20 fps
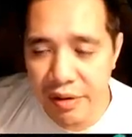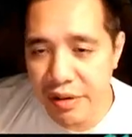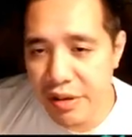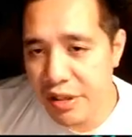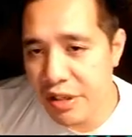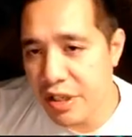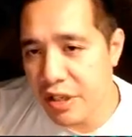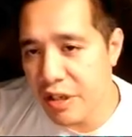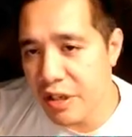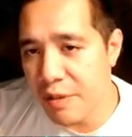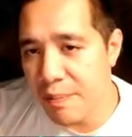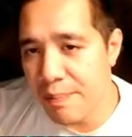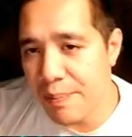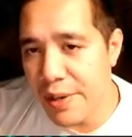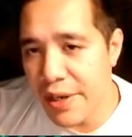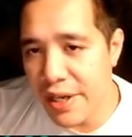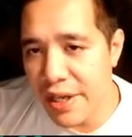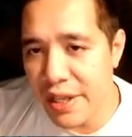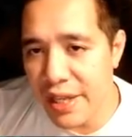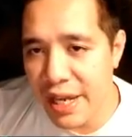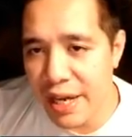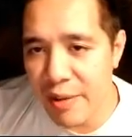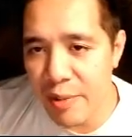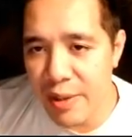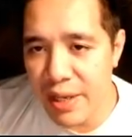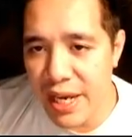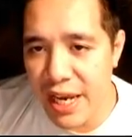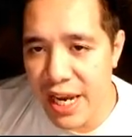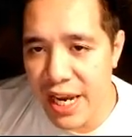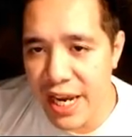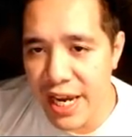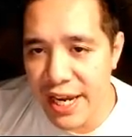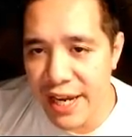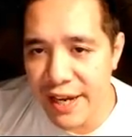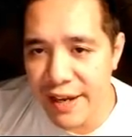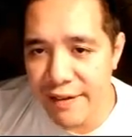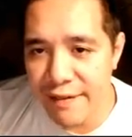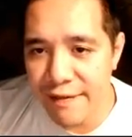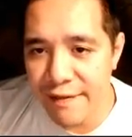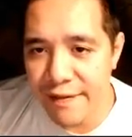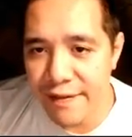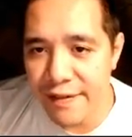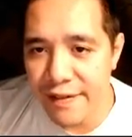to compare that, we have